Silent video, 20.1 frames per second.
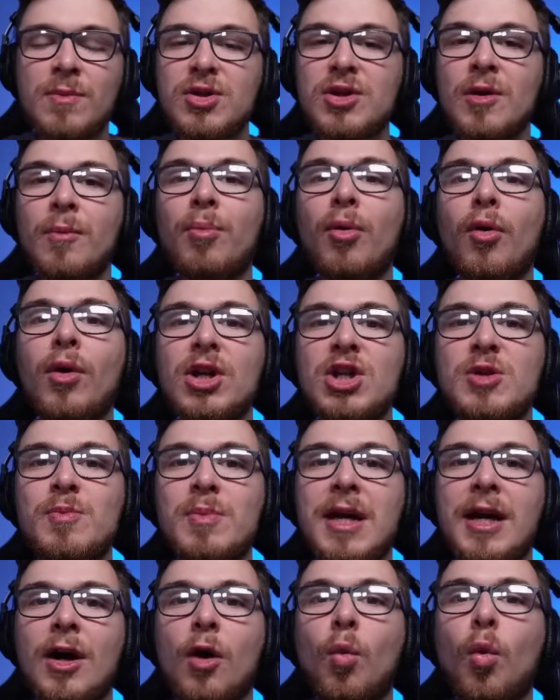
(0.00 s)
some points
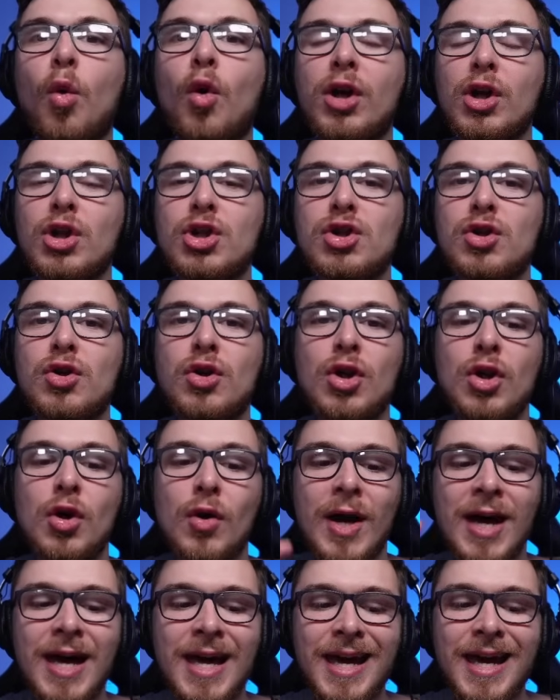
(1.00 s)
being awarded to you
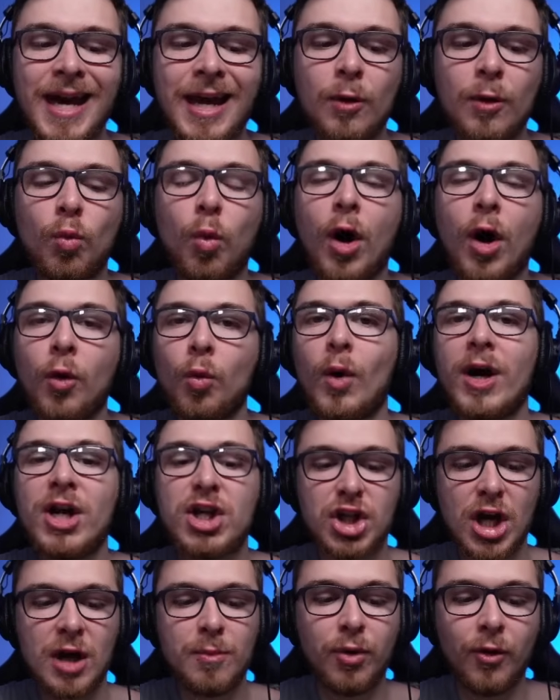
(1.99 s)
in one way,
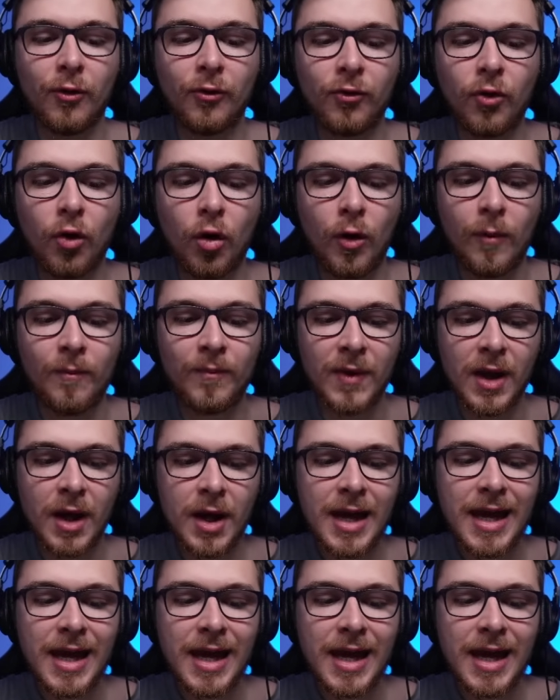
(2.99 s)
shape or form.